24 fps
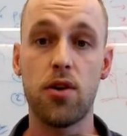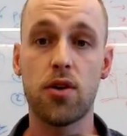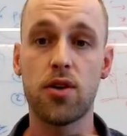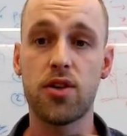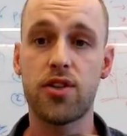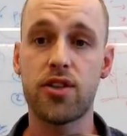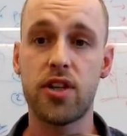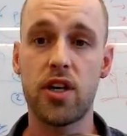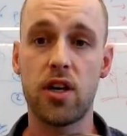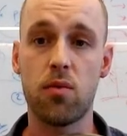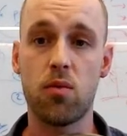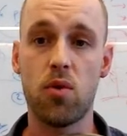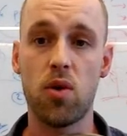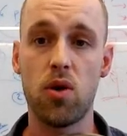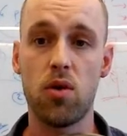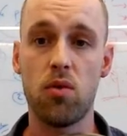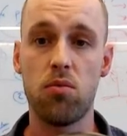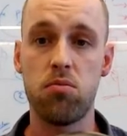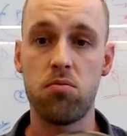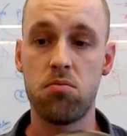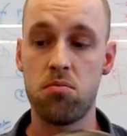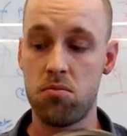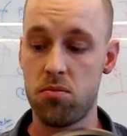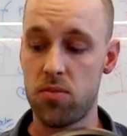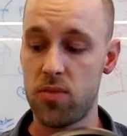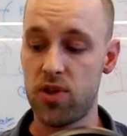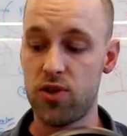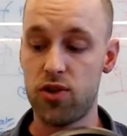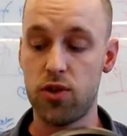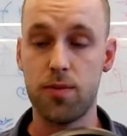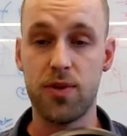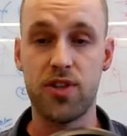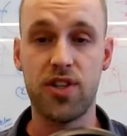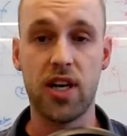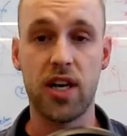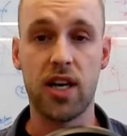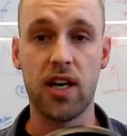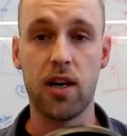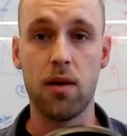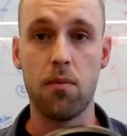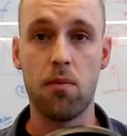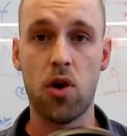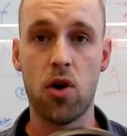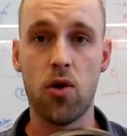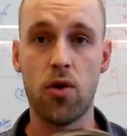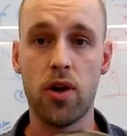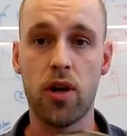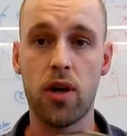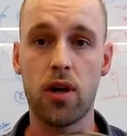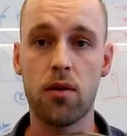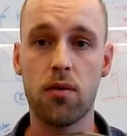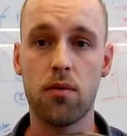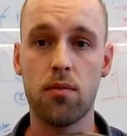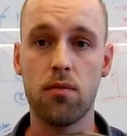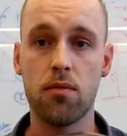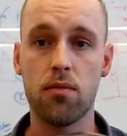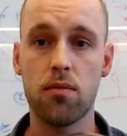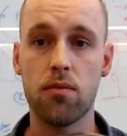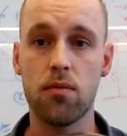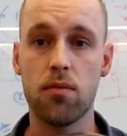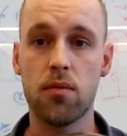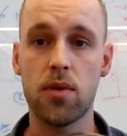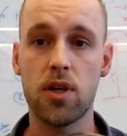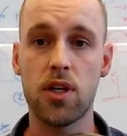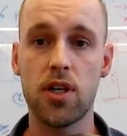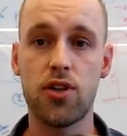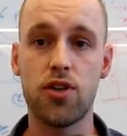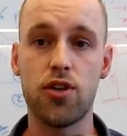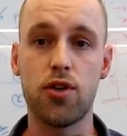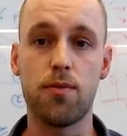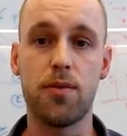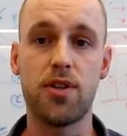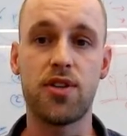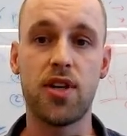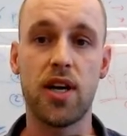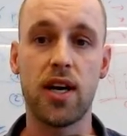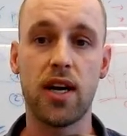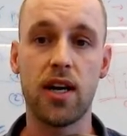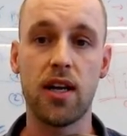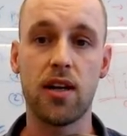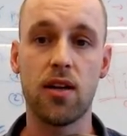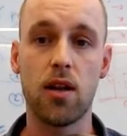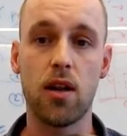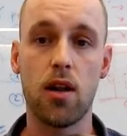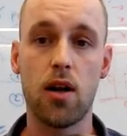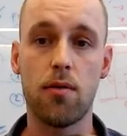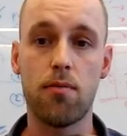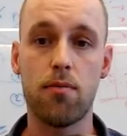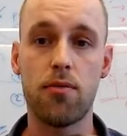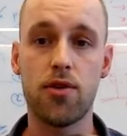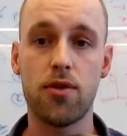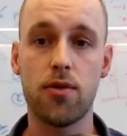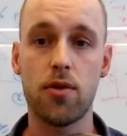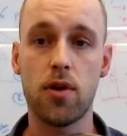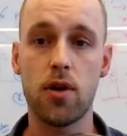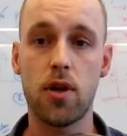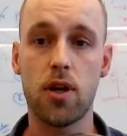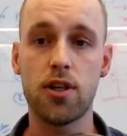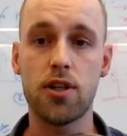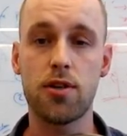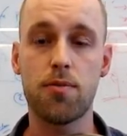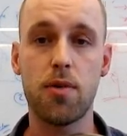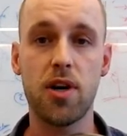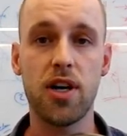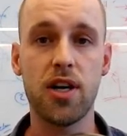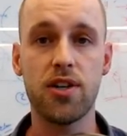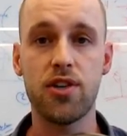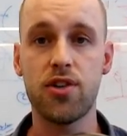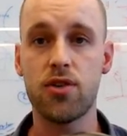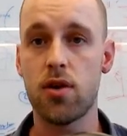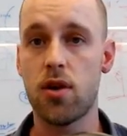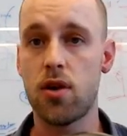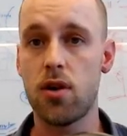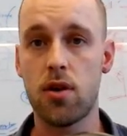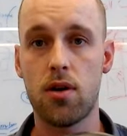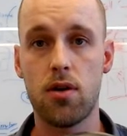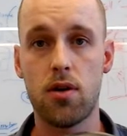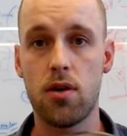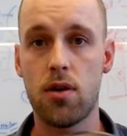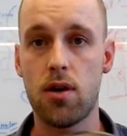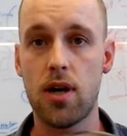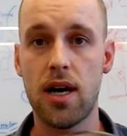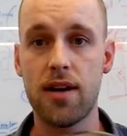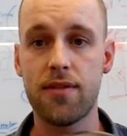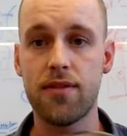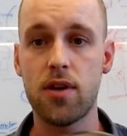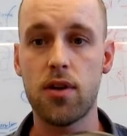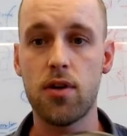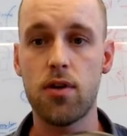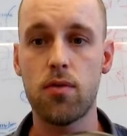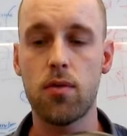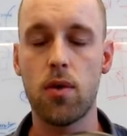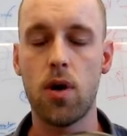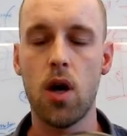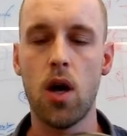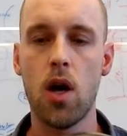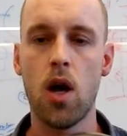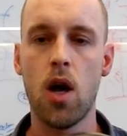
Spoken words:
you could say, well, it should be taken in the morning, it should be taken in the lunch break or afternoon.